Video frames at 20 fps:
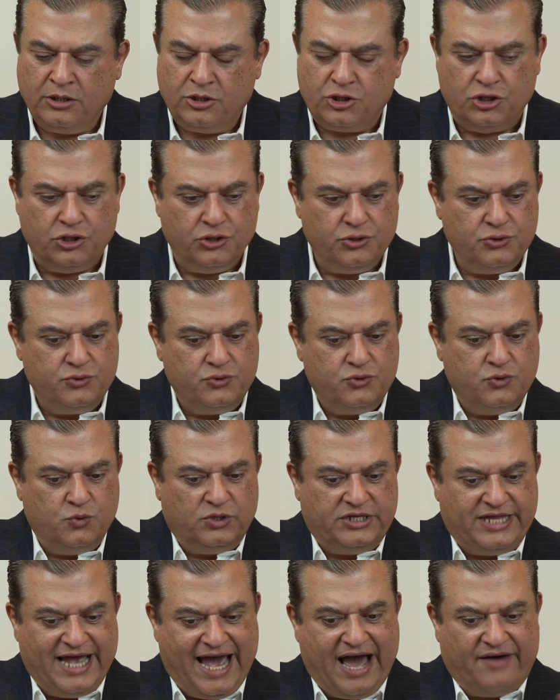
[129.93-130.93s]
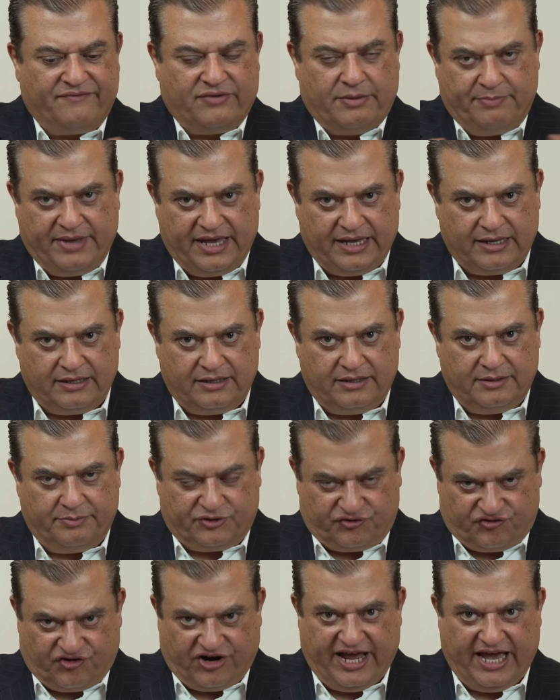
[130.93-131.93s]
You would have a big
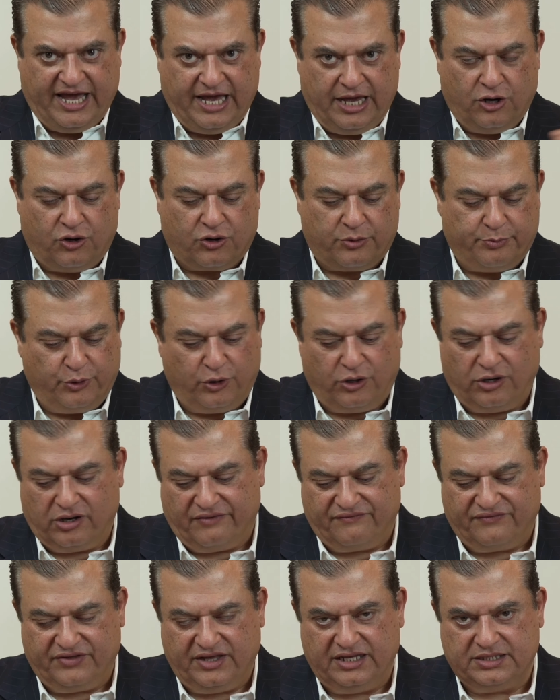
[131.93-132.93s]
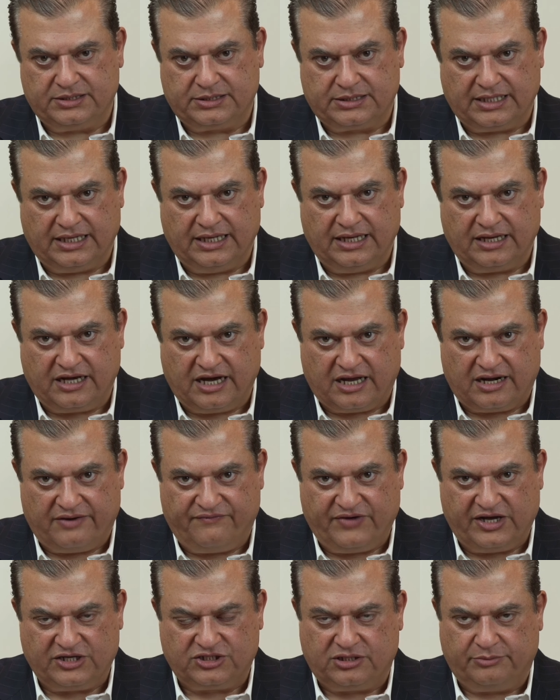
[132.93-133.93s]
tray or bowl of these cut
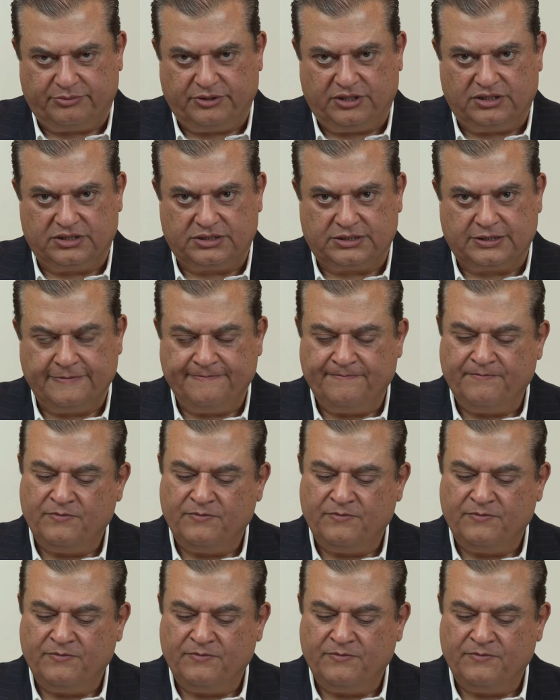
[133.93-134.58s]
up vegetables,